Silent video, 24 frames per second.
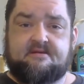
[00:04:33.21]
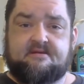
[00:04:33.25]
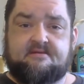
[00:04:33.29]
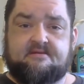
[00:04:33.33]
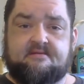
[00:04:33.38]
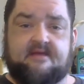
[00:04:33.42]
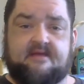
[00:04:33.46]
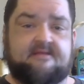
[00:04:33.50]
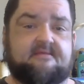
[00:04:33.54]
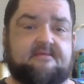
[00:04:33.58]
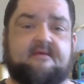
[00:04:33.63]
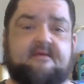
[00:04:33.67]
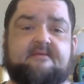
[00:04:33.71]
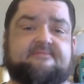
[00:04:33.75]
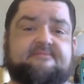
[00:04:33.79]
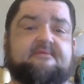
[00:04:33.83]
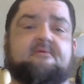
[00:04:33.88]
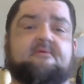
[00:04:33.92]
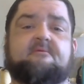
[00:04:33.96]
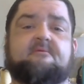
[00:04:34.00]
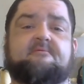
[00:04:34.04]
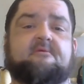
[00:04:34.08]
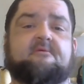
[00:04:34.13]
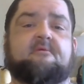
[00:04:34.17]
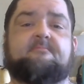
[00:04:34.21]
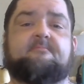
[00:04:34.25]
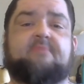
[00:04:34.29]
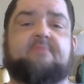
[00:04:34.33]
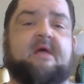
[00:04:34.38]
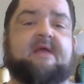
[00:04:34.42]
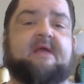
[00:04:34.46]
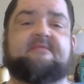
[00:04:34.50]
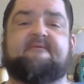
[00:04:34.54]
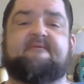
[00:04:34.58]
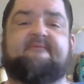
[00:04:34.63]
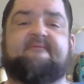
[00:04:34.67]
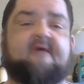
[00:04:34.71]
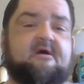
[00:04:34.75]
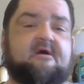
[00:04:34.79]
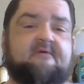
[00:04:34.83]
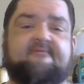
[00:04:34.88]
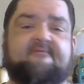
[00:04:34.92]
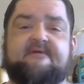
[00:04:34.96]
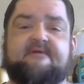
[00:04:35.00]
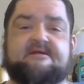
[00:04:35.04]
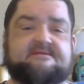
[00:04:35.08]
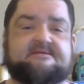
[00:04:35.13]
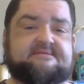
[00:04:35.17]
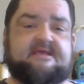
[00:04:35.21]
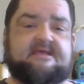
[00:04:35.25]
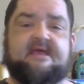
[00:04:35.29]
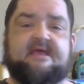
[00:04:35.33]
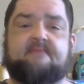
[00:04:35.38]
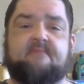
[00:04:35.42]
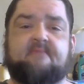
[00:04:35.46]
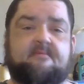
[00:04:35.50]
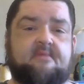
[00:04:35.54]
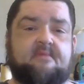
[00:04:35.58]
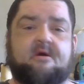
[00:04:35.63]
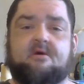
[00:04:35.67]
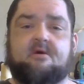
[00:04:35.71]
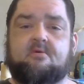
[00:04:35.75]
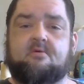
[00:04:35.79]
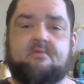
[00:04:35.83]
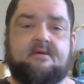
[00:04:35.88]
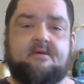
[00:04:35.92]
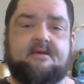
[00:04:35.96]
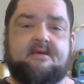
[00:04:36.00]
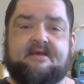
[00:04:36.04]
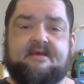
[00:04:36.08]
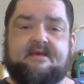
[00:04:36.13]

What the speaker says: Like they're playing the Final Fantasy MMO